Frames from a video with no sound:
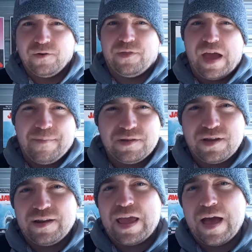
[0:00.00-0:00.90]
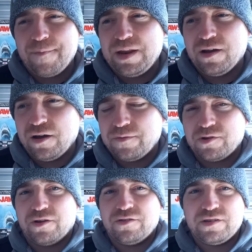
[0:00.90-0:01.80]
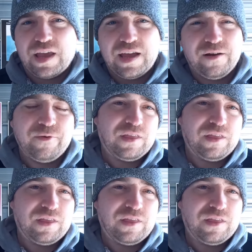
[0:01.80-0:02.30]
With Amazon, how many items are you scanning?